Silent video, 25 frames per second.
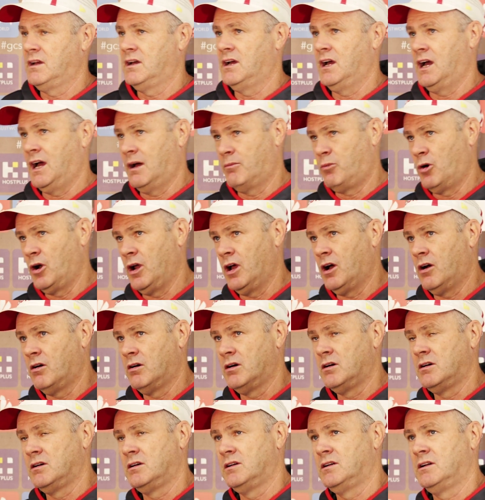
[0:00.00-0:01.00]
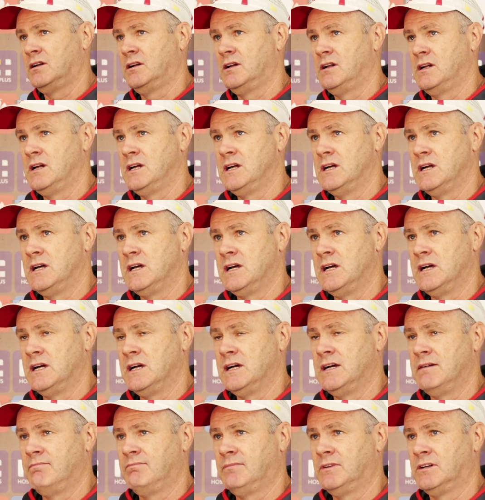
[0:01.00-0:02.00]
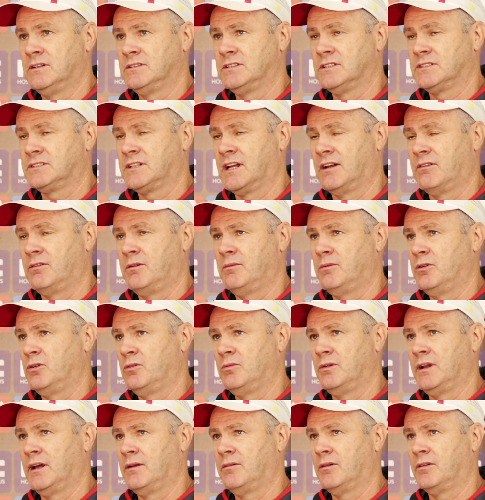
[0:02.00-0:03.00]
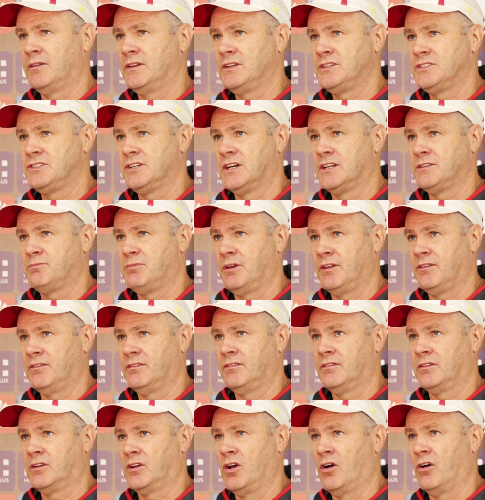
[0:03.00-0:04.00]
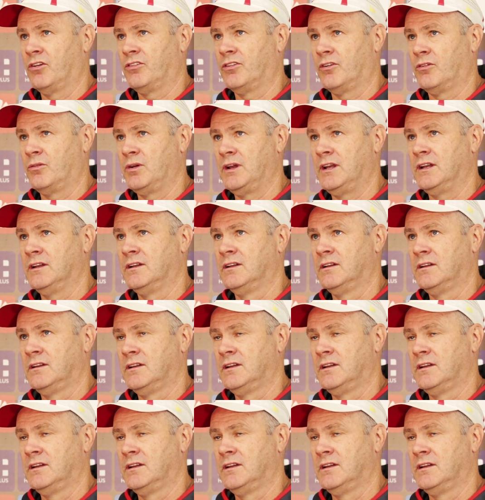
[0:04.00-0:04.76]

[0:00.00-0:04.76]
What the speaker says: Harbrow. I just can't remember my name. I need to change. But the guys that are in.